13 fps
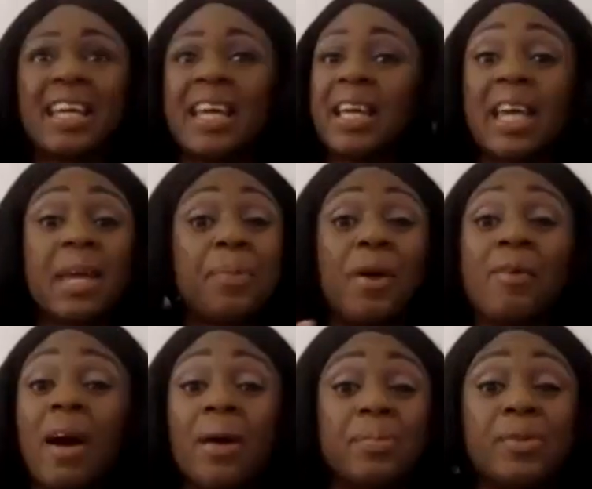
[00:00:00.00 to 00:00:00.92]
can keep her
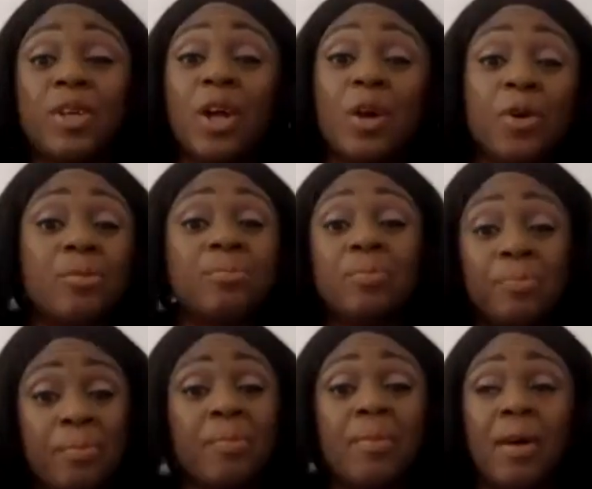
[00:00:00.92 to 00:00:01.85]
up. You know,
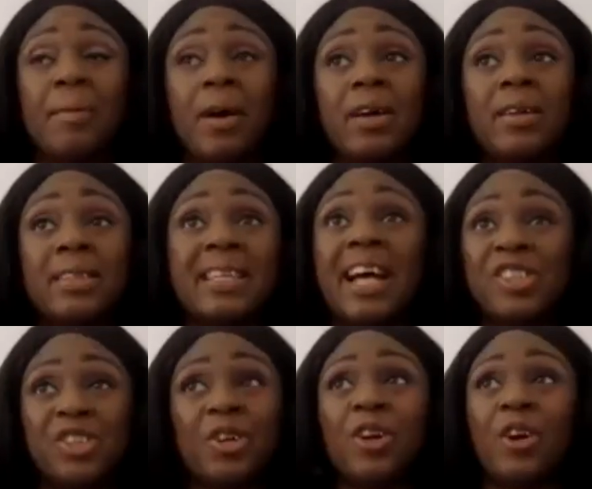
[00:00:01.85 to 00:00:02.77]
Tash
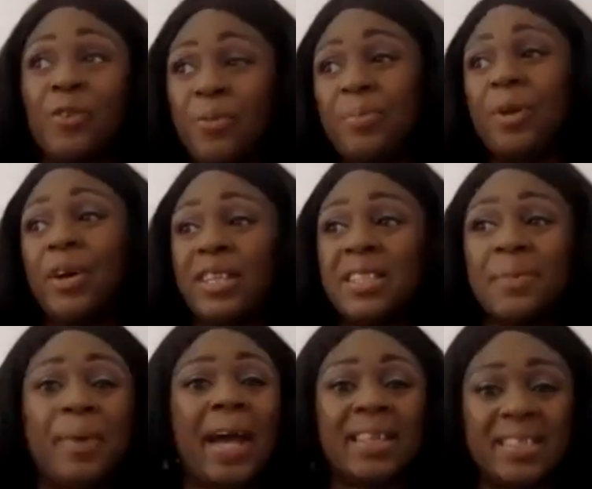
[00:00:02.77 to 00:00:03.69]
and Cloran put her to
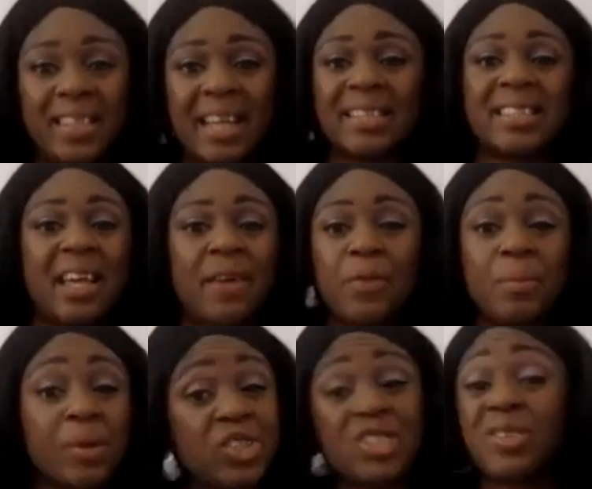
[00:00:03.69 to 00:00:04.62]
bed at 7,
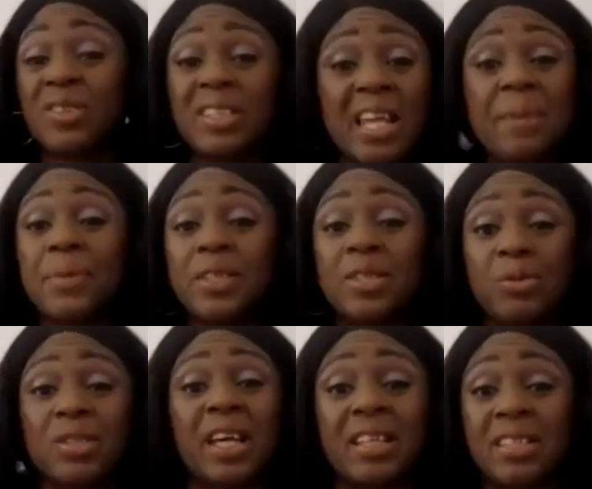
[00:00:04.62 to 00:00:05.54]
but she's not sleeping till
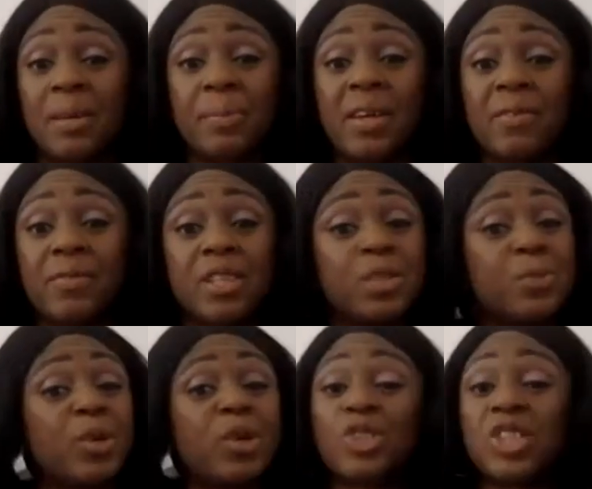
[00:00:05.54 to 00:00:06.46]
10 some evenings
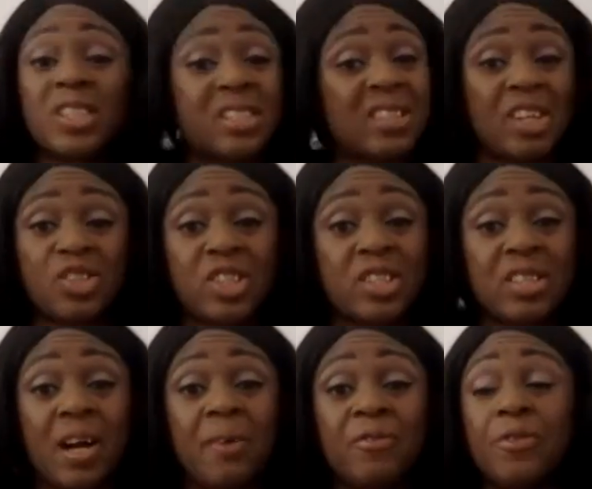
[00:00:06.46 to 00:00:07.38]
because she's in such
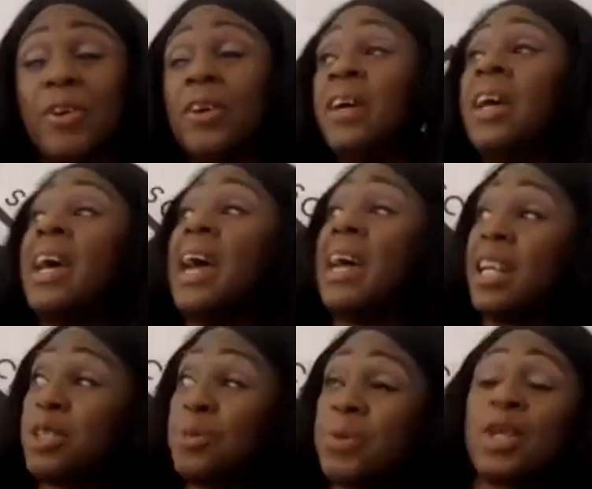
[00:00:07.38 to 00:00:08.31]
discomfort. And
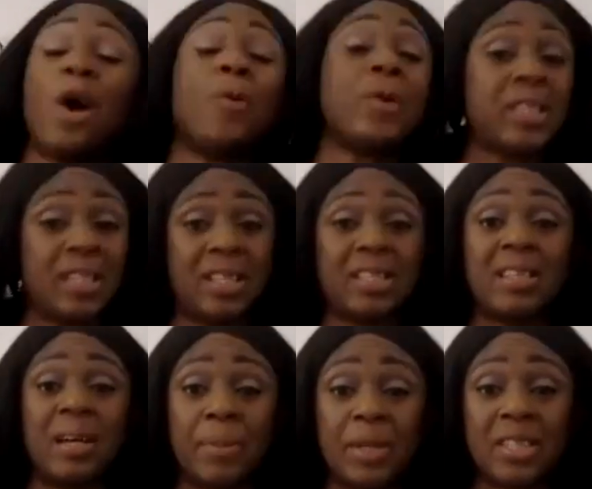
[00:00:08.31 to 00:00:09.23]
as we go into the
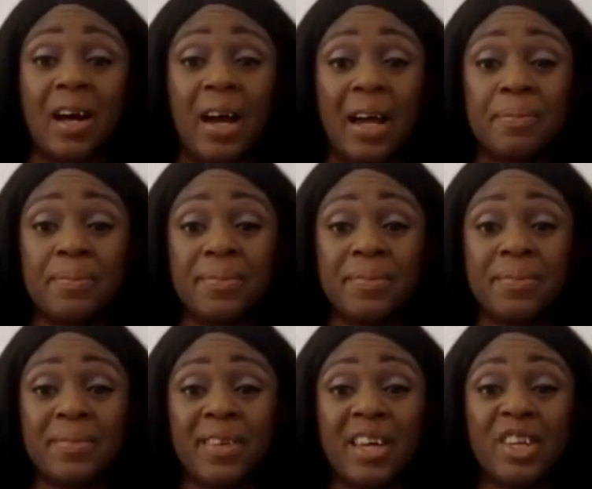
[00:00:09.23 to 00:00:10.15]
summertime,
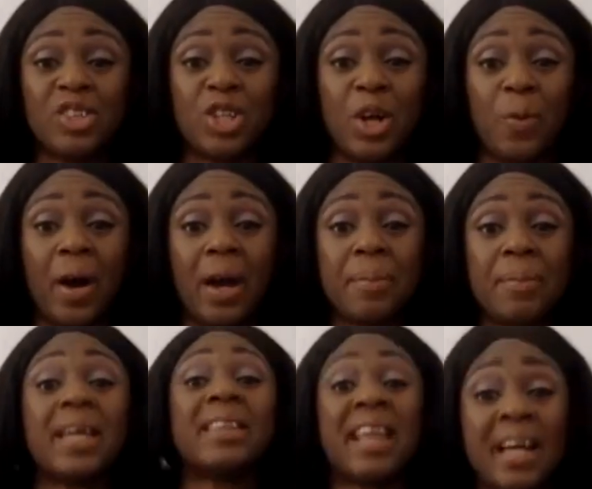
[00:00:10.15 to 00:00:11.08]
do you know what I
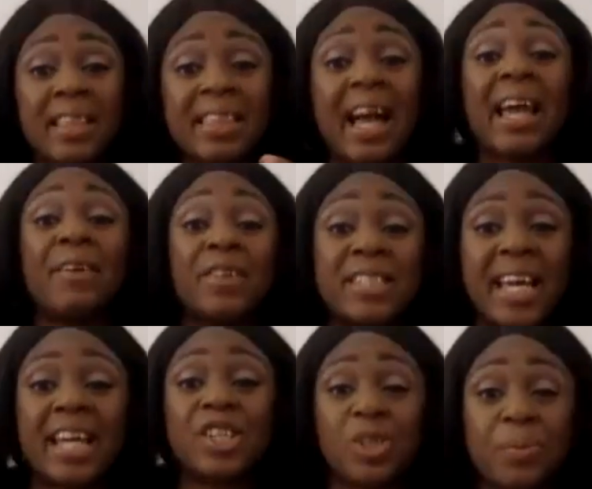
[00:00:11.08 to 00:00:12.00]
mean? That
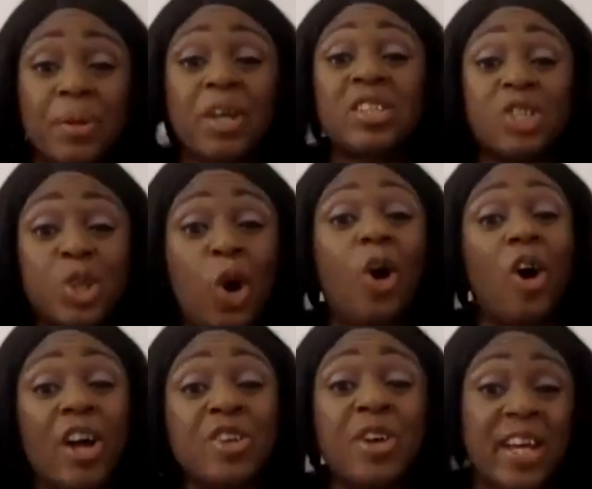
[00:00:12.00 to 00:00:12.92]
irritation, because it's
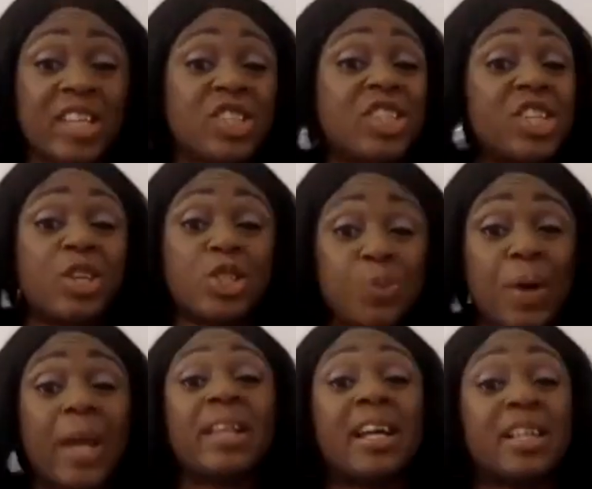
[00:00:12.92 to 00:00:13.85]
hot and you're itching and you're sweating.